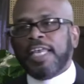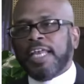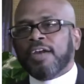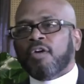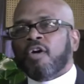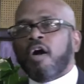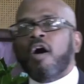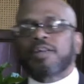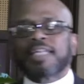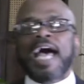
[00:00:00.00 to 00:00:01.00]
here or
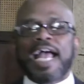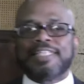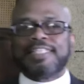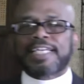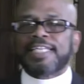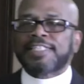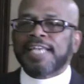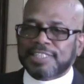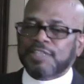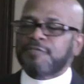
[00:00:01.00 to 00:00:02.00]
online, that could
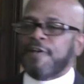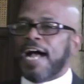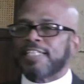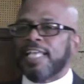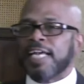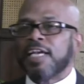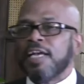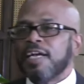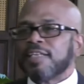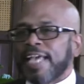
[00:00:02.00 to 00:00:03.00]
testify that
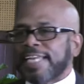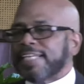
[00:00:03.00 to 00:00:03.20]
they